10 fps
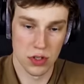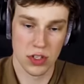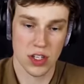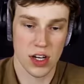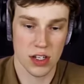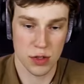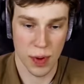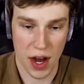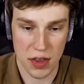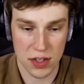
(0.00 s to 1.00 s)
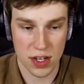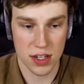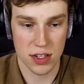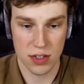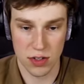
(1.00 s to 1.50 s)
there a scientist behind the
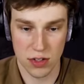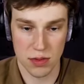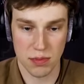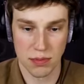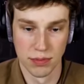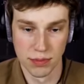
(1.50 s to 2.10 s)
scientist or something?